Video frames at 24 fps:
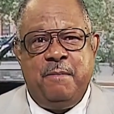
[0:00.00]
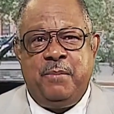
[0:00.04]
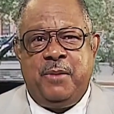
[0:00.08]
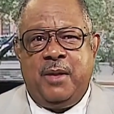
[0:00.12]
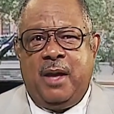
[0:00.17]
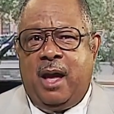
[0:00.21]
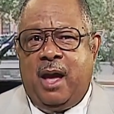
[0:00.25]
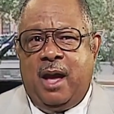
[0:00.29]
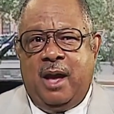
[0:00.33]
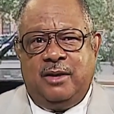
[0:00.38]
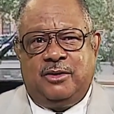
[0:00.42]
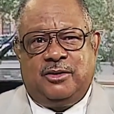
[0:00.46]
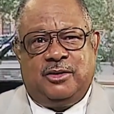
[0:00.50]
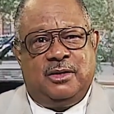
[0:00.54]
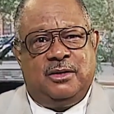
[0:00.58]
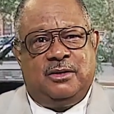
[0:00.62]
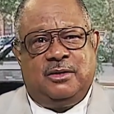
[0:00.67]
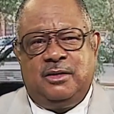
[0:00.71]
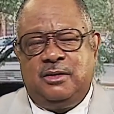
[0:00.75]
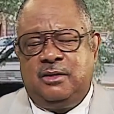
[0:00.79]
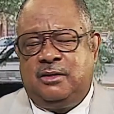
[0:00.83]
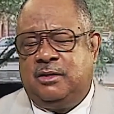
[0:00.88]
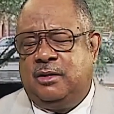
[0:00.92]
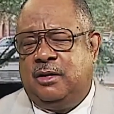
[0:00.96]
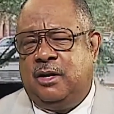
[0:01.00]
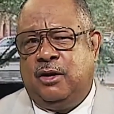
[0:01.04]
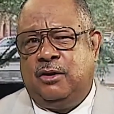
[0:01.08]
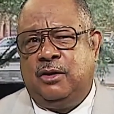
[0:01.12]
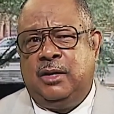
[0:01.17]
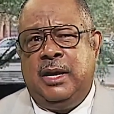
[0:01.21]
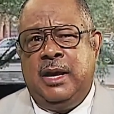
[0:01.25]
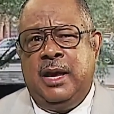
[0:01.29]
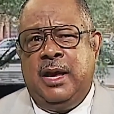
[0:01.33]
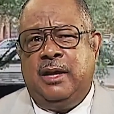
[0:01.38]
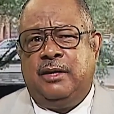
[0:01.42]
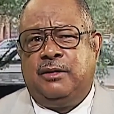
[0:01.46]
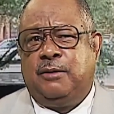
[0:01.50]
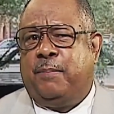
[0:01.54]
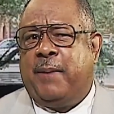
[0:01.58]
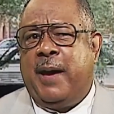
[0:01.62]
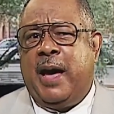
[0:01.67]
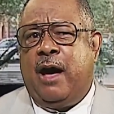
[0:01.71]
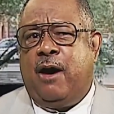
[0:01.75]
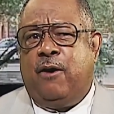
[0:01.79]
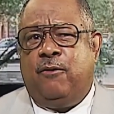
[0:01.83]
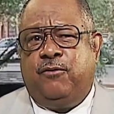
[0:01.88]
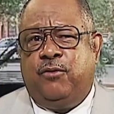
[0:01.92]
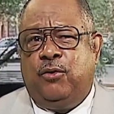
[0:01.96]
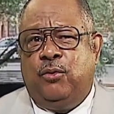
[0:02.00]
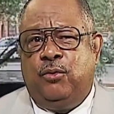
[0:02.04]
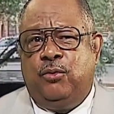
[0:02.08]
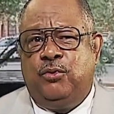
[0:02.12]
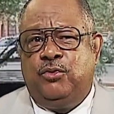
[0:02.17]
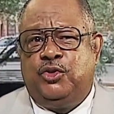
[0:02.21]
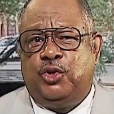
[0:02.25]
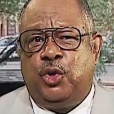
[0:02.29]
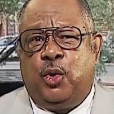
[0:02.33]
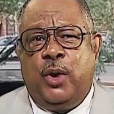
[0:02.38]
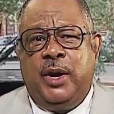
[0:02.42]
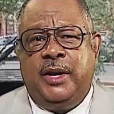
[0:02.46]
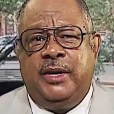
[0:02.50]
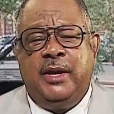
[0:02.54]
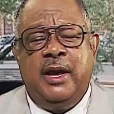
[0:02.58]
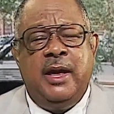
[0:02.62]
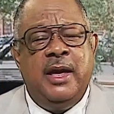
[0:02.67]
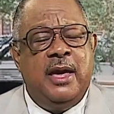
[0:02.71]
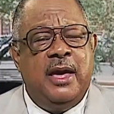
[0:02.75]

Ah, it's, it's, it's, another, it's, a powerful joint.